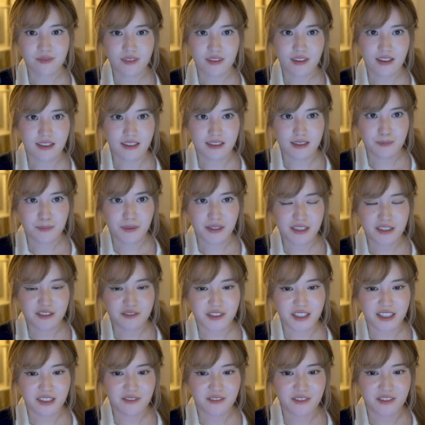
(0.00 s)
Is Pix
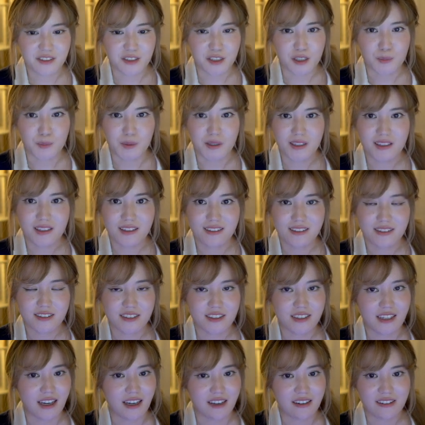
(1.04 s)
ready for Snowball?
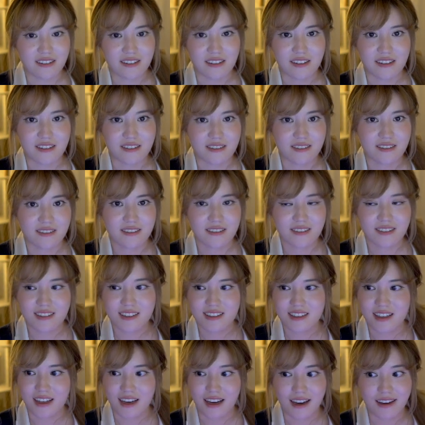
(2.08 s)
Dude, I don't know.
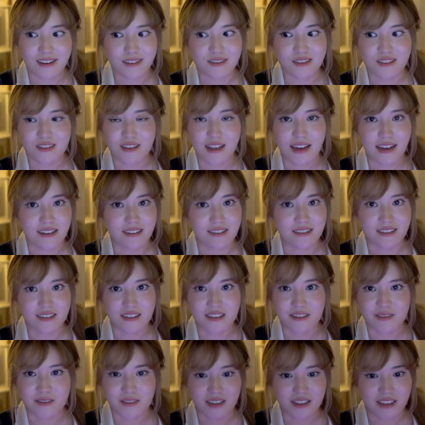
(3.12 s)
I, I don't
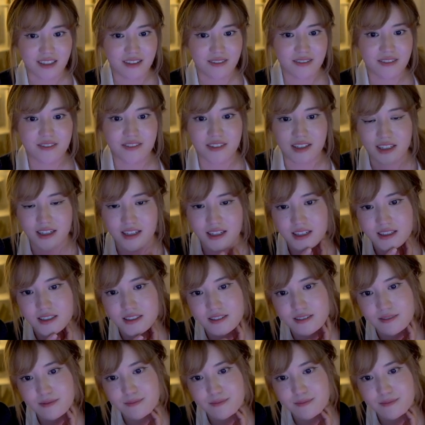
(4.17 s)
know. We're gonna have to find out.